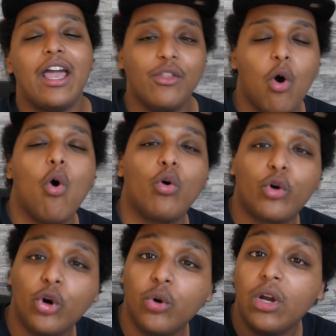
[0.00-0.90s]
and the whole
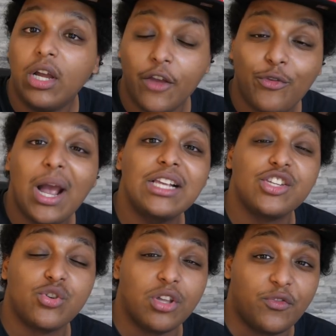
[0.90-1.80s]
crew. If you guys
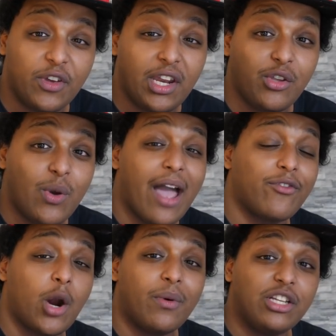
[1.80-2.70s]
enjoyed the video, you
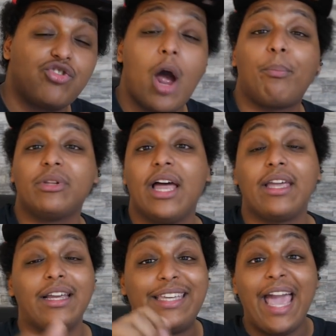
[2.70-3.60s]
haven't already, drop a
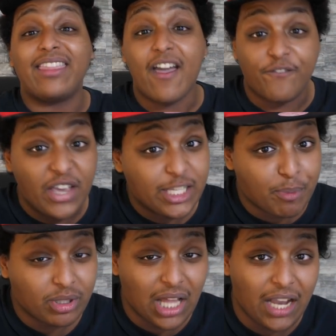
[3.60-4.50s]
like. Again, that
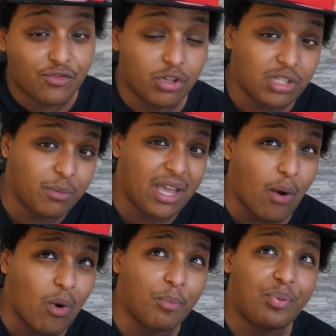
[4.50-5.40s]
Facebook live stream is going to be
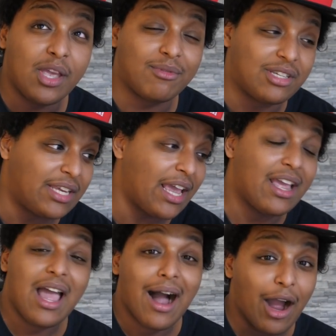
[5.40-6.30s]
at 1 p.m.
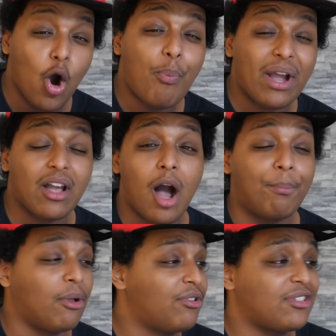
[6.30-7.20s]
today. I hope I can
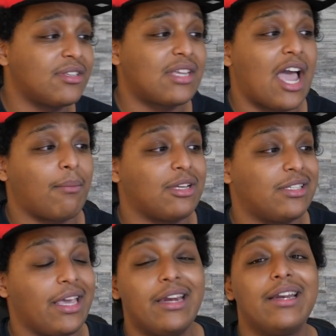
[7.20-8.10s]
upload this in time because
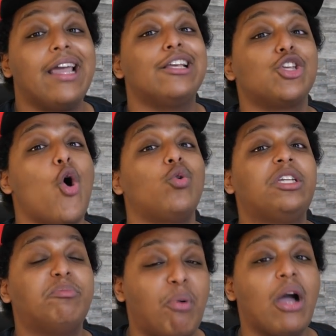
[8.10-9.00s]
the internet is
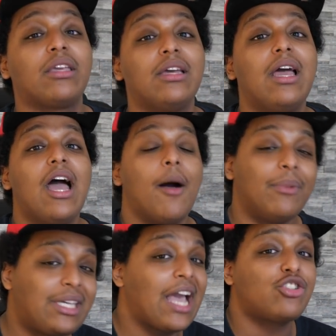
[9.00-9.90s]
OD bugging. I'm
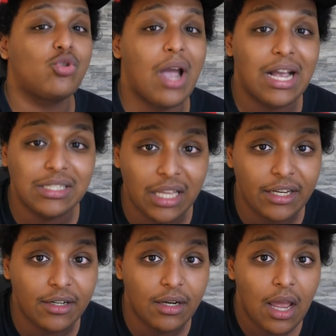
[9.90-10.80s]
going to catch you guys
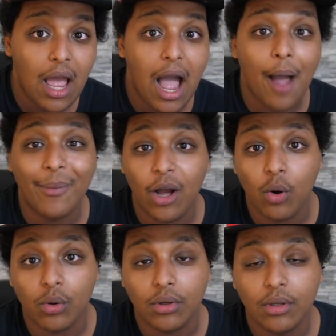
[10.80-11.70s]
later. I'm
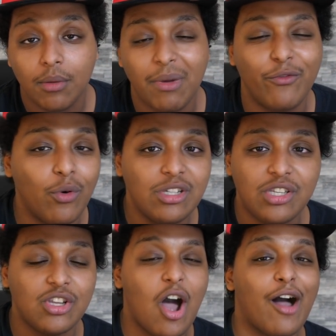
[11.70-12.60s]
out. My voice
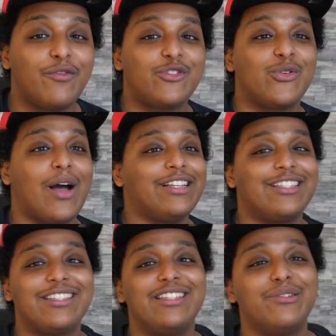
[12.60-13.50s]
is off, so I
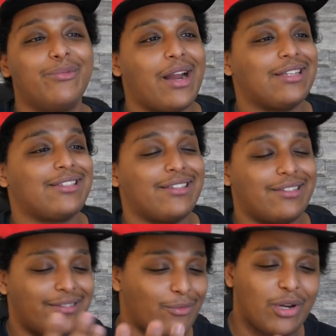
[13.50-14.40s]
just need to rest.
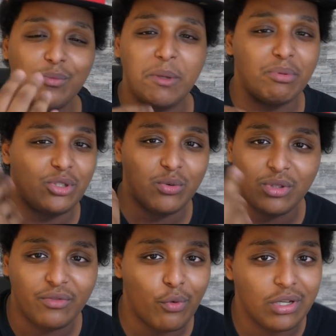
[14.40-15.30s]
And what do people do when
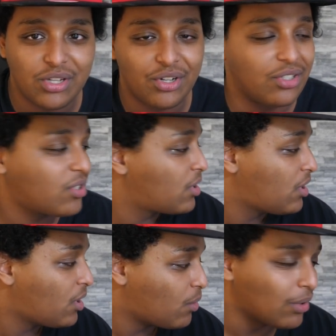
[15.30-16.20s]
their voice hurts?
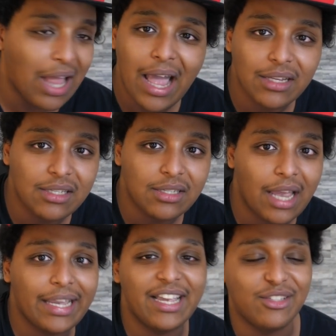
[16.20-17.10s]
Relax? I
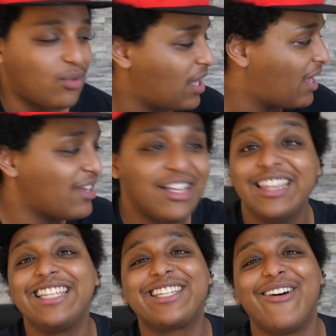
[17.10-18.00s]
can't do that.
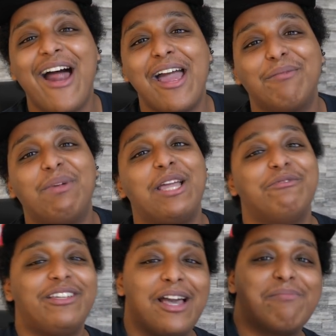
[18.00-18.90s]
Let's grind,
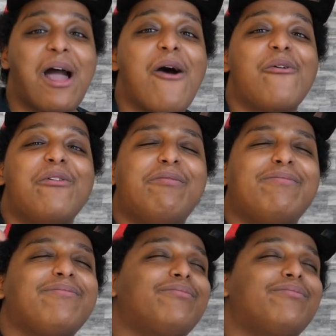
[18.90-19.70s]
baby. I'm out.